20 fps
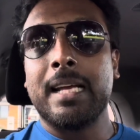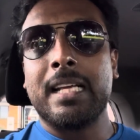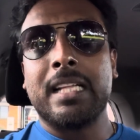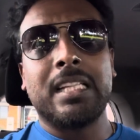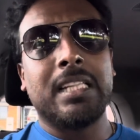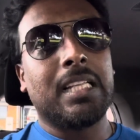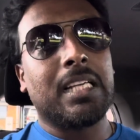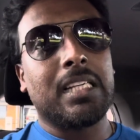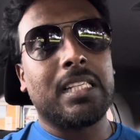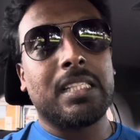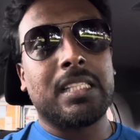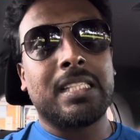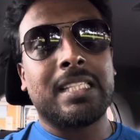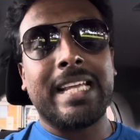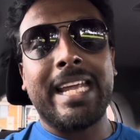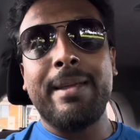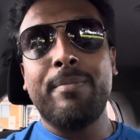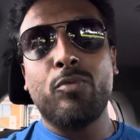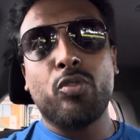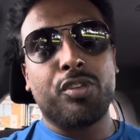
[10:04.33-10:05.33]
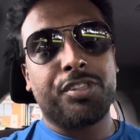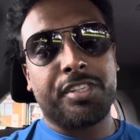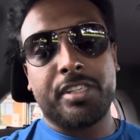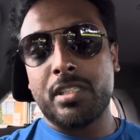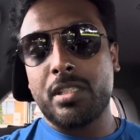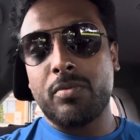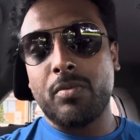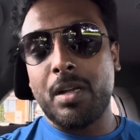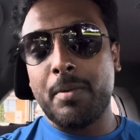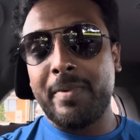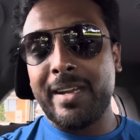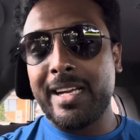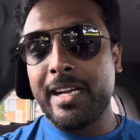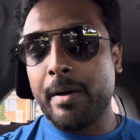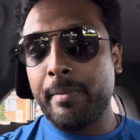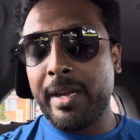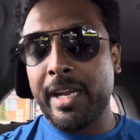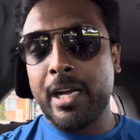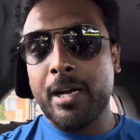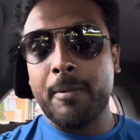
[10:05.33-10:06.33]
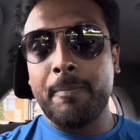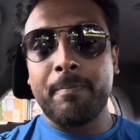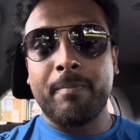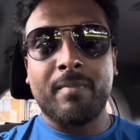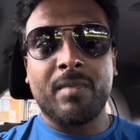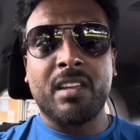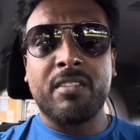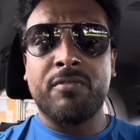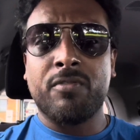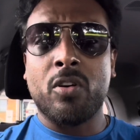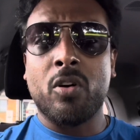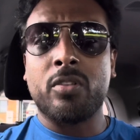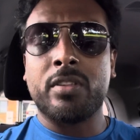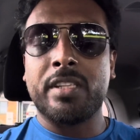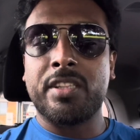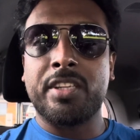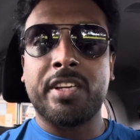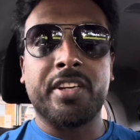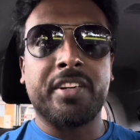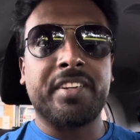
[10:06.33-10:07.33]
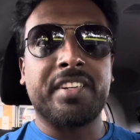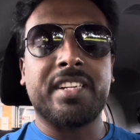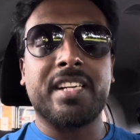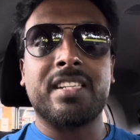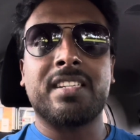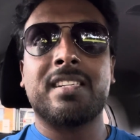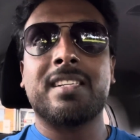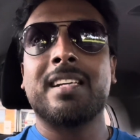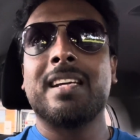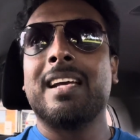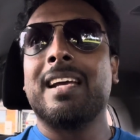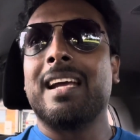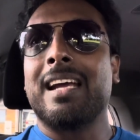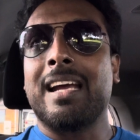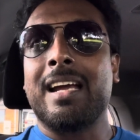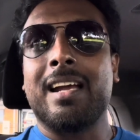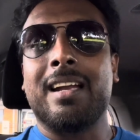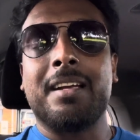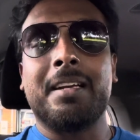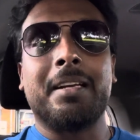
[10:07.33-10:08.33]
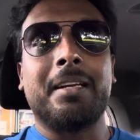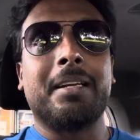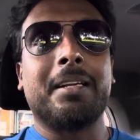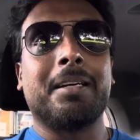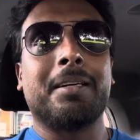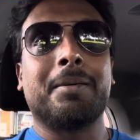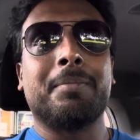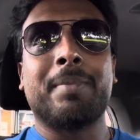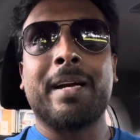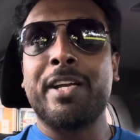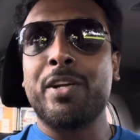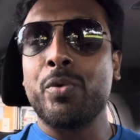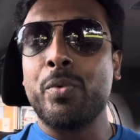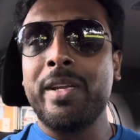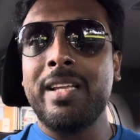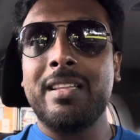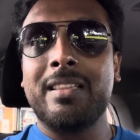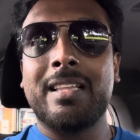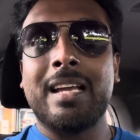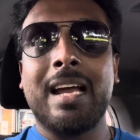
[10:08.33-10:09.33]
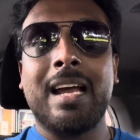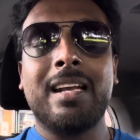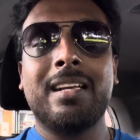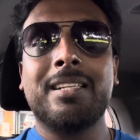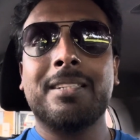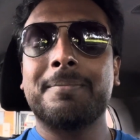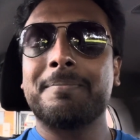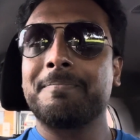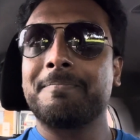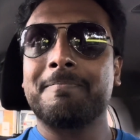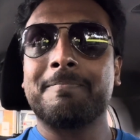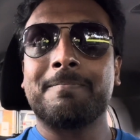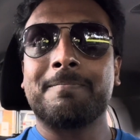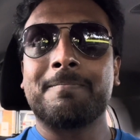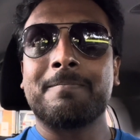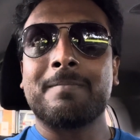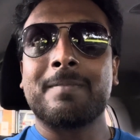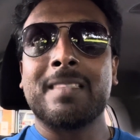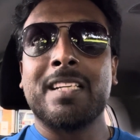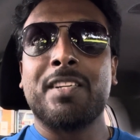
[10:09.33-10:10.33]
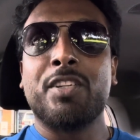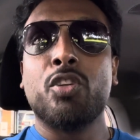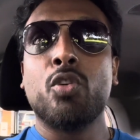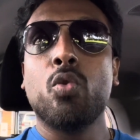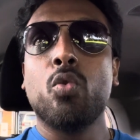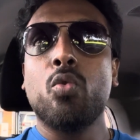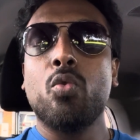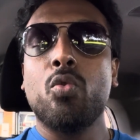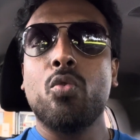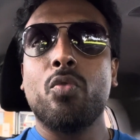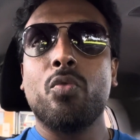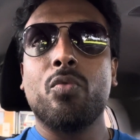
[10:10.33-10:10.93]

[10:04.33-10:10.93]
The same questions will be coming up for the theory test, and by doing that, you